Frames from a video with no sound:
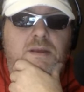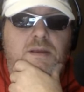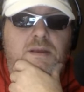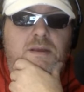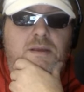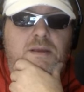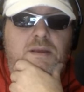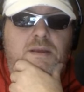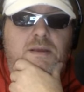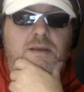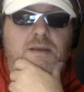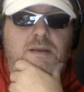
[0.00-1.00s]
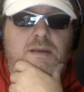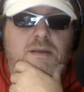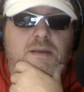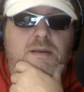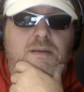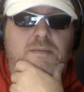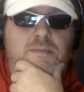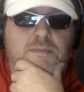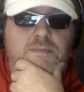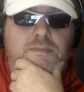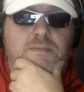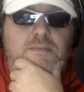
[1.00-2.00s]

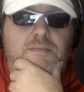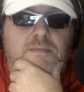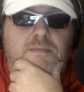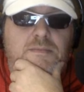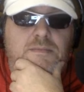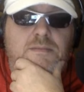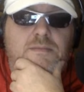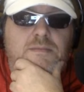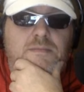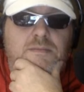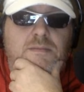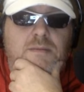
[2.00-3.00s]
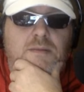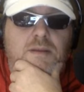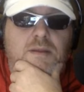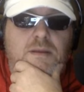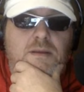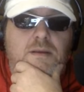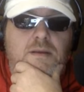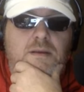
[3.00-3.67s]
(not speaking)